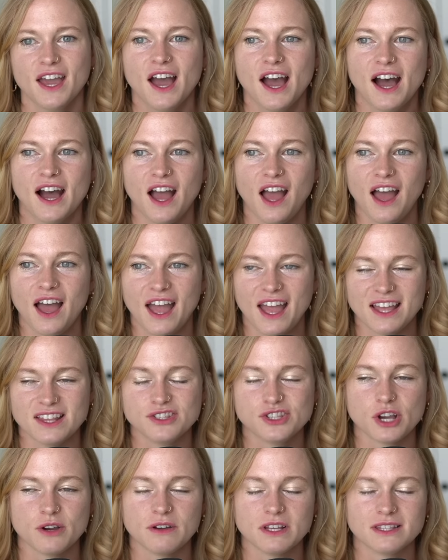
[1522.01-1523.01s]
Uh,
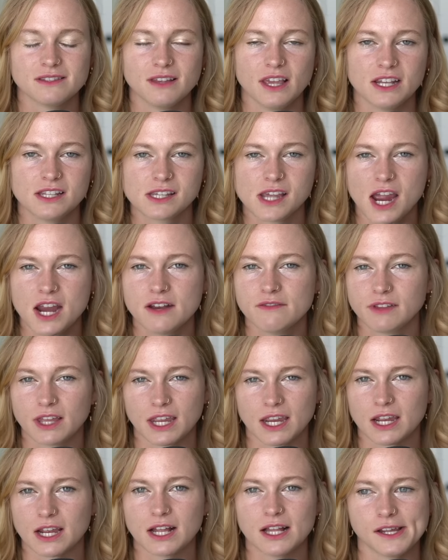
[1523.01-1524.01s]
and so it, it's kind of
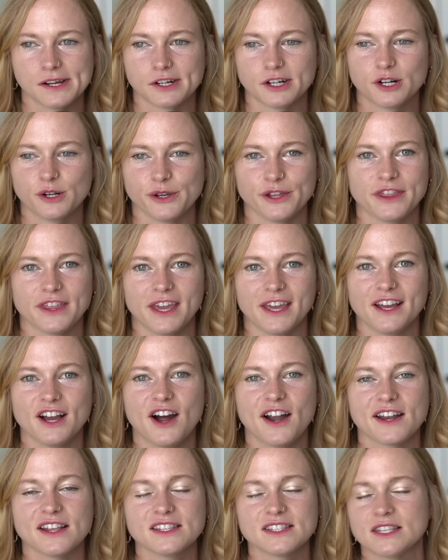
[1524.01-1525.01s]
like a clerical thing,
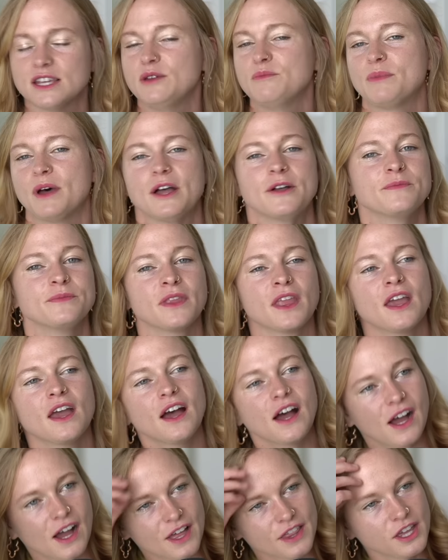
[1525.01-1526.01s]
honestly. But
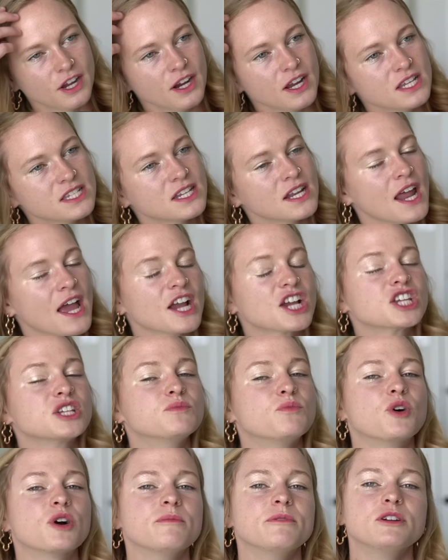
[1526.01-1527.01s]
uh, there is an ex
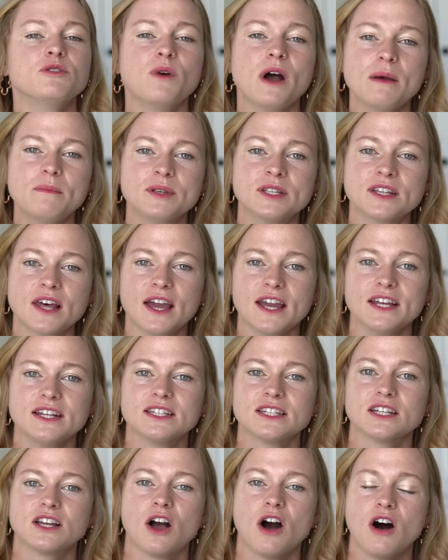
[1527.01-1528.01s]
Mormon
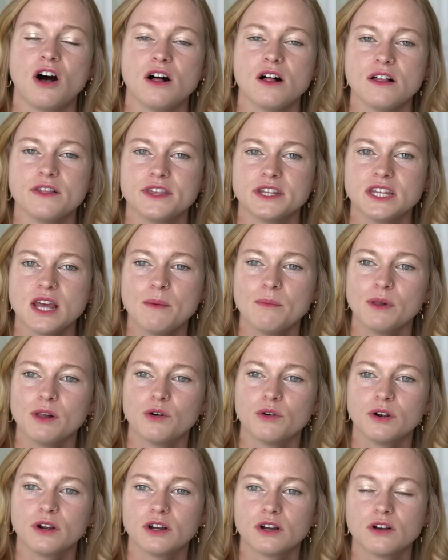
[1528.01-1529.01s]
website called the Temple
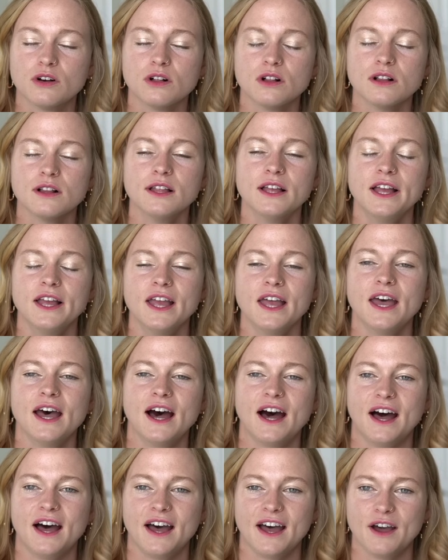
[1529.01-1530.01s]
Oracle
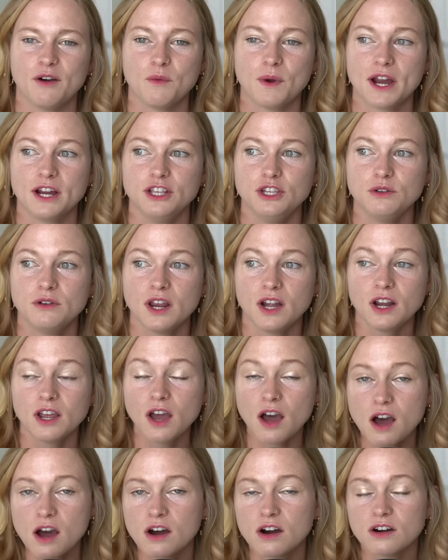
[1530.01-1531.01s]
uh, where you can
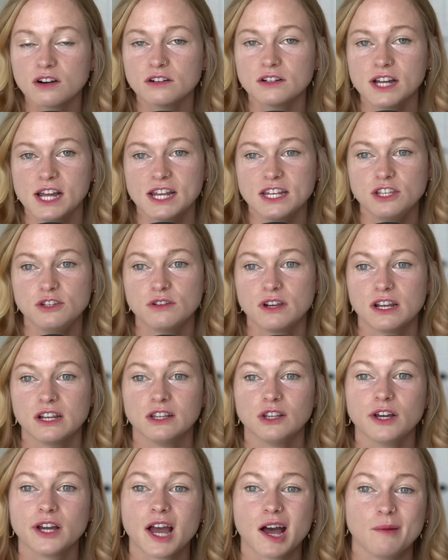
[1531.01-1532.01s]
go and you can
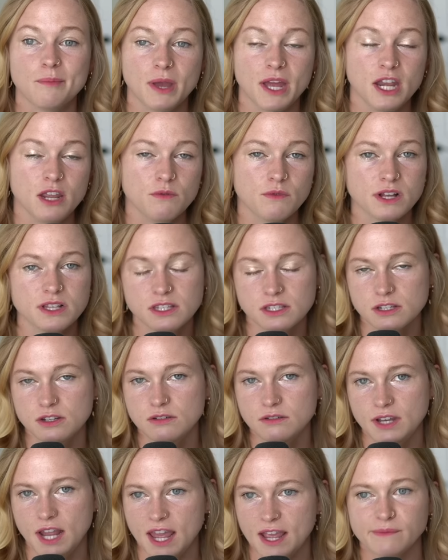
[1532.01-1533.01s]
look up anyone's
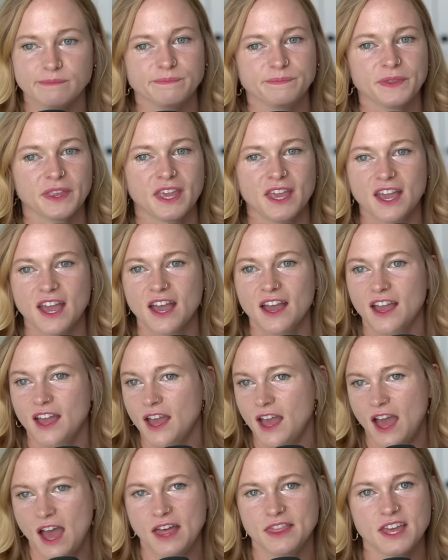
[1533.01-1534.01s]
new name
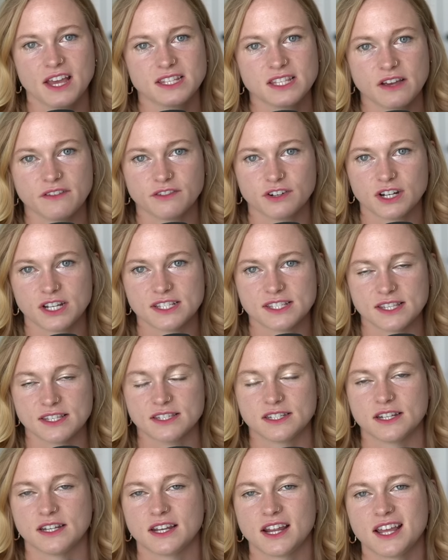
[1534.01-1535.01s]
that's ever
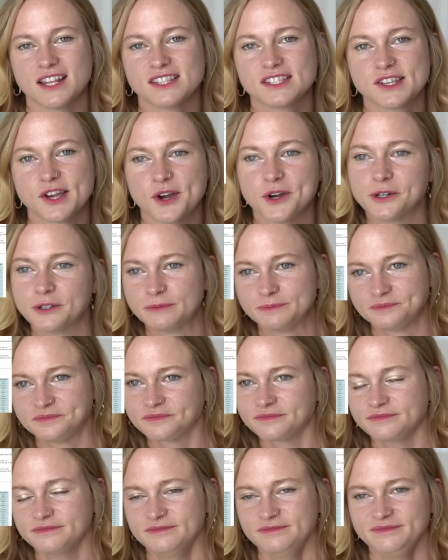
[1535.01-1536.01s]
existed. And so
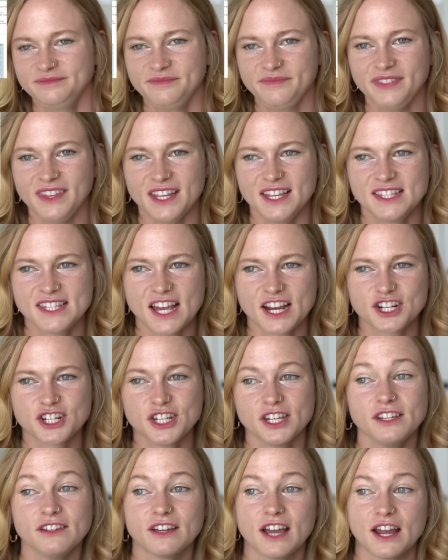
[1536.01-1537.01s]
it's
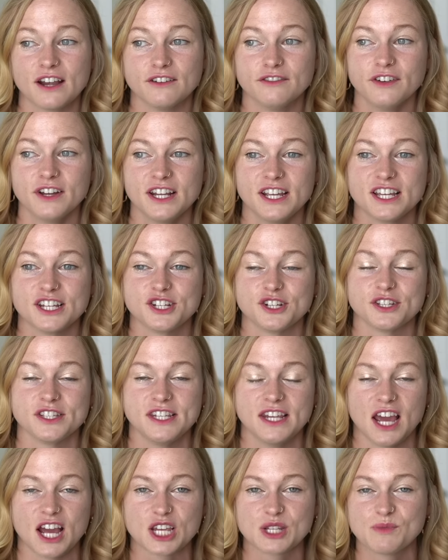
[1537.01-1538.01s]
actually kind of funny because you'll
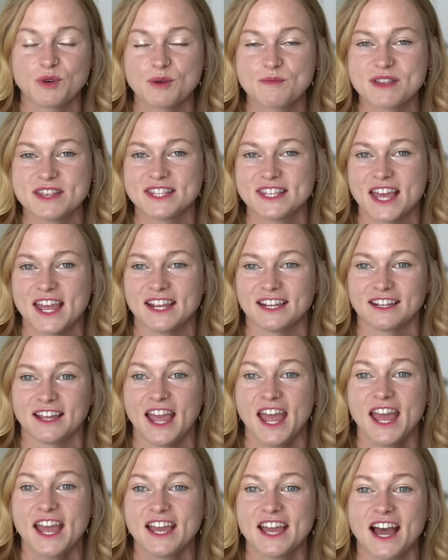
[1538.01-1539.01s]
see ex Mormon saying,
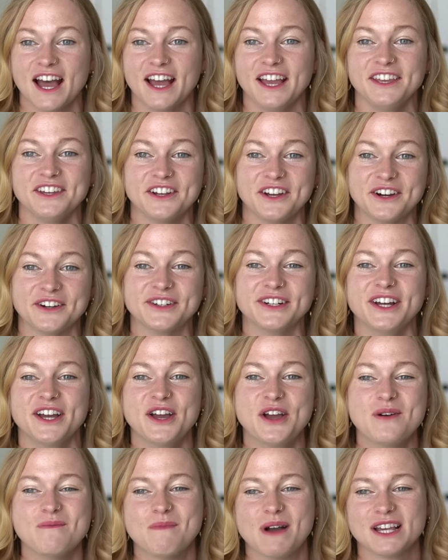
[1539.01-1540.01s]
Hey, you know,
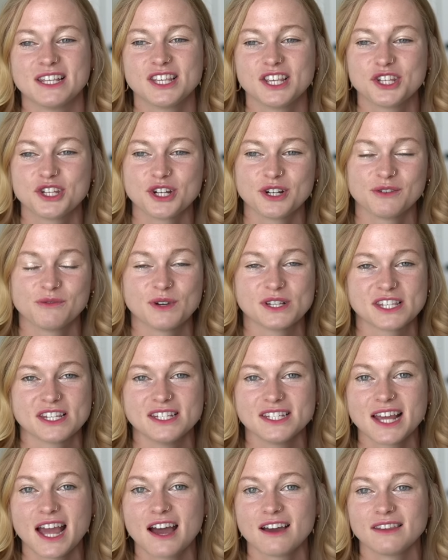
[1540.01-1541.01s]
my sister was
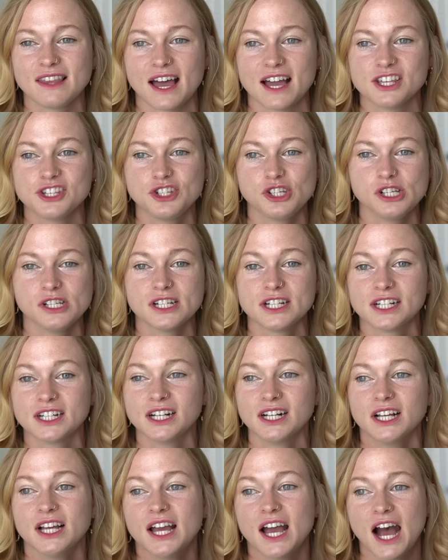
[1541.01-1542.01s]
endowed last
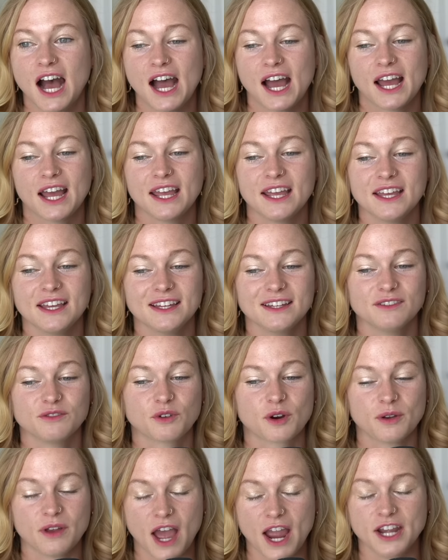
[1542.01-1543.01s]
year. I
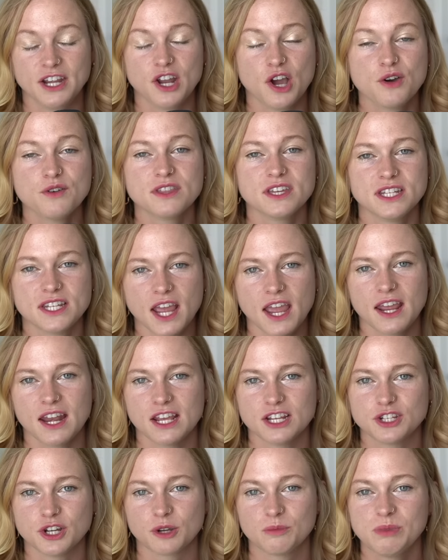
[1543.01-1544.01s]
I know the date
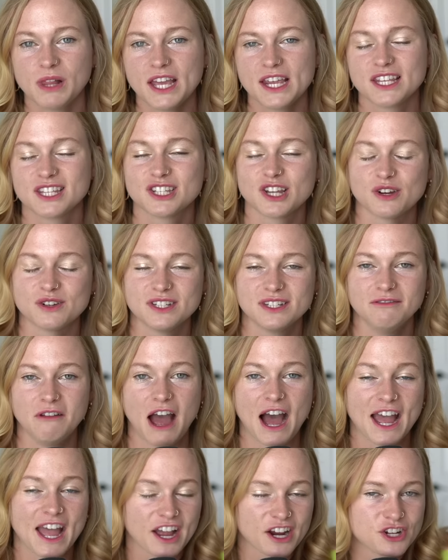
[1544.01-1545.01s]
it took place, so
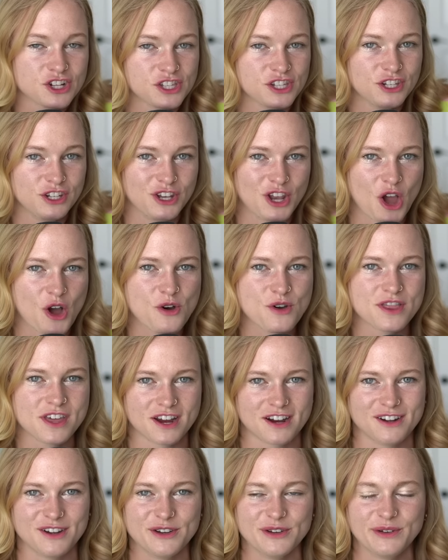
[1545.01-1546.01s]
I actually know
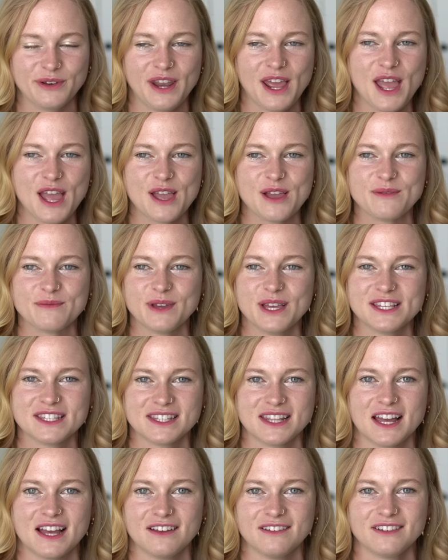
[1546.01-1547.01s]
their new name.
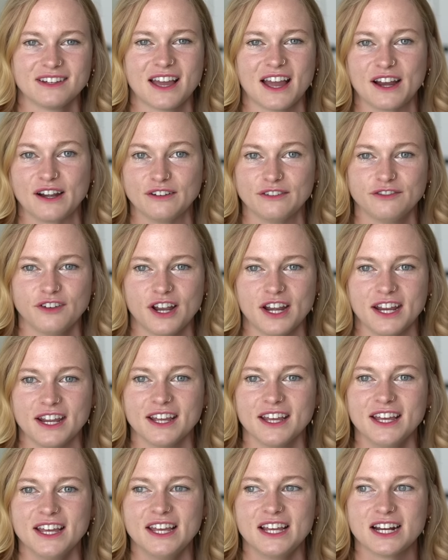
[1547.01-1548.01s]
Isn't that kind of
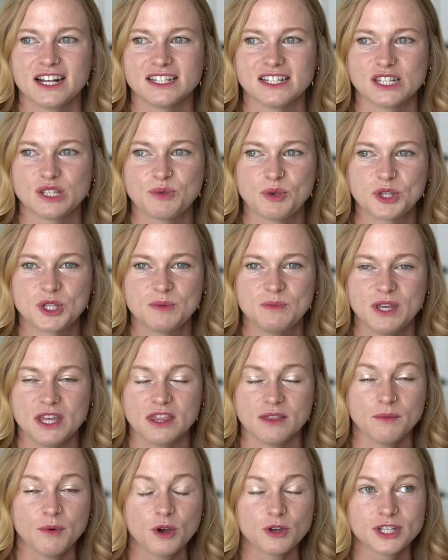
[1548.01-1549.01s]
funny? Because it's supposed to be
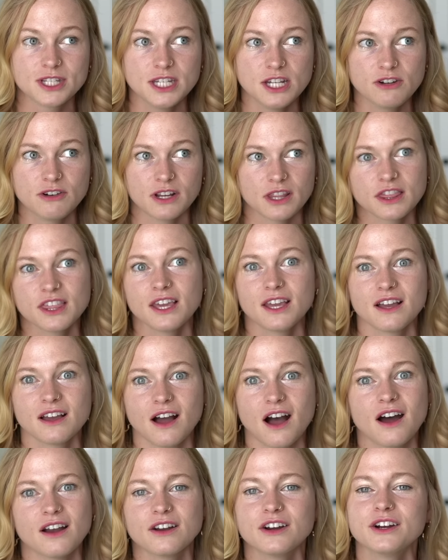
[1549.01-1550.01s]
the most secret thing
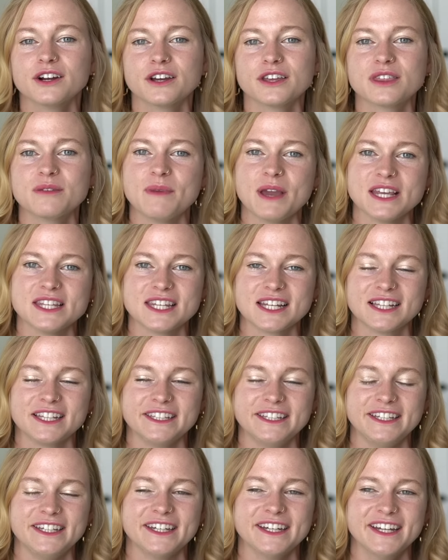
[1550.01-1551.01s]
on earth,
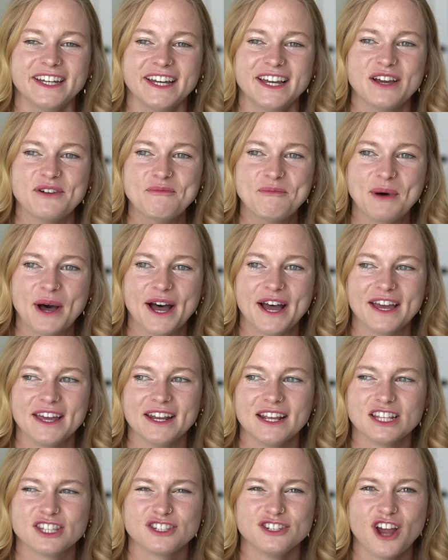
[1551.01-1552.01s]
basically, but
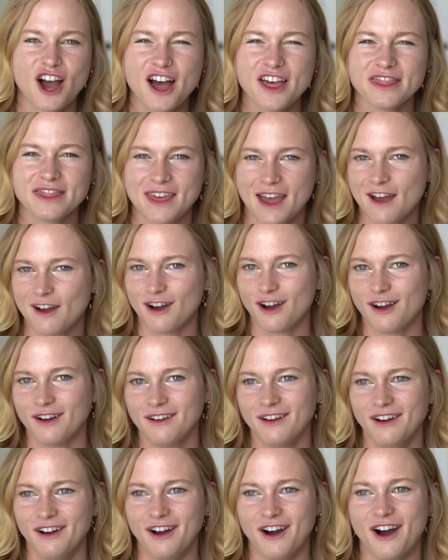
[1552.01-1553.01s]
it's not that
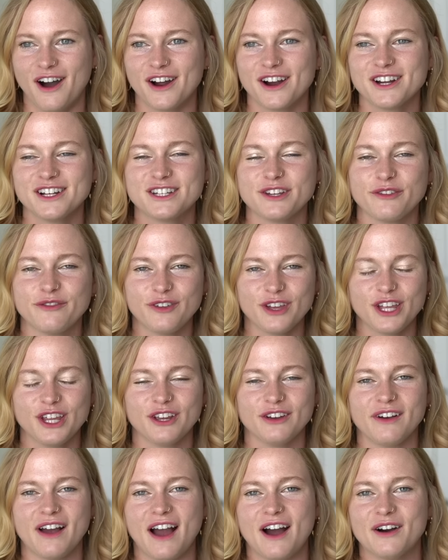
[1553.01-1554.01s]
hard to
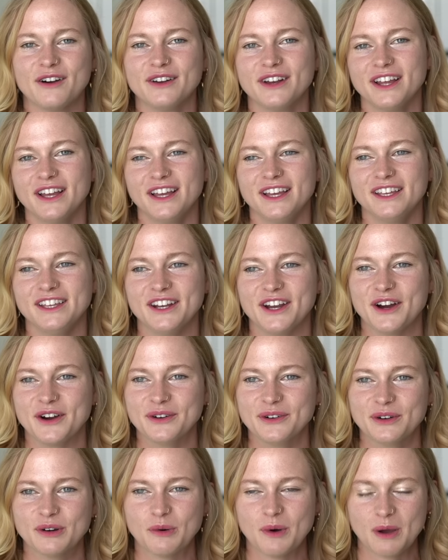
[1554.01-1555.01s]
figure out, you
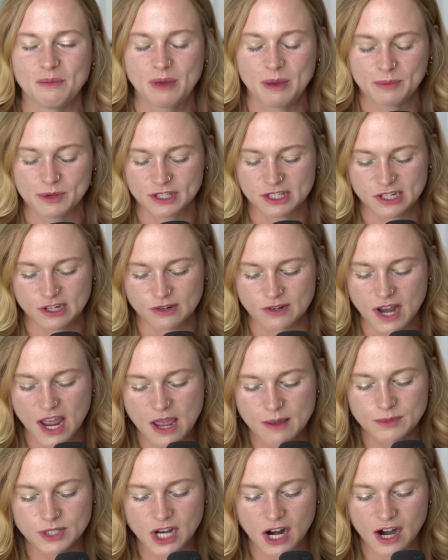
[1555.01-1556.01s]
know, what people's new
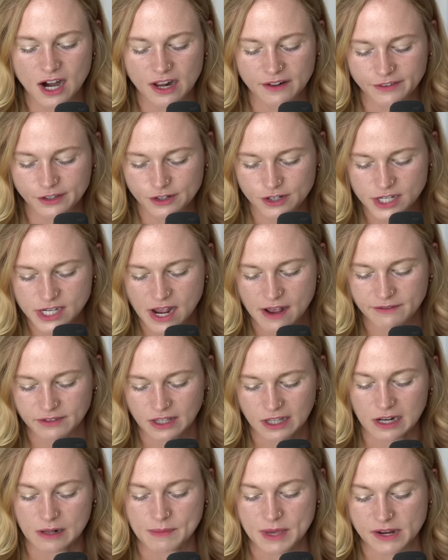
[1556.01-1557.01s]
names are if you just have a
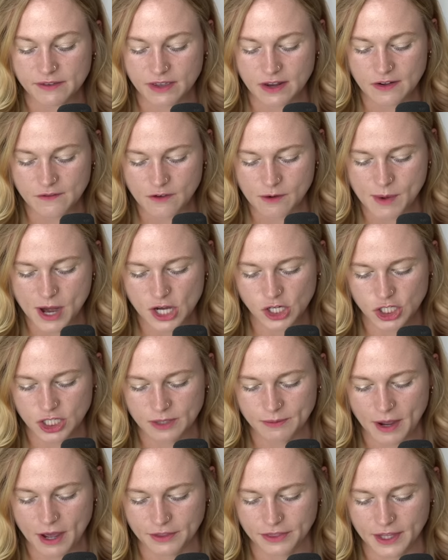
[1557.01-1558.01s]
little bit of information
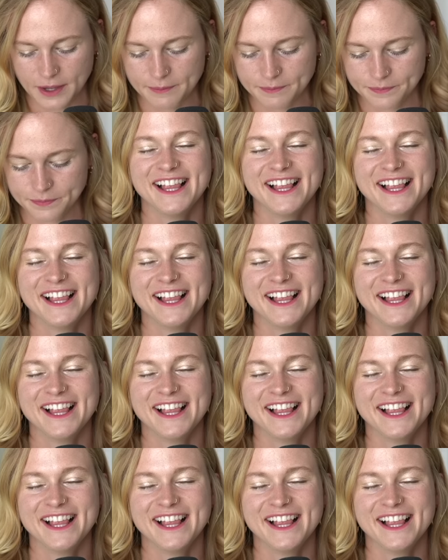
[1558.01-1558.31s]
about them.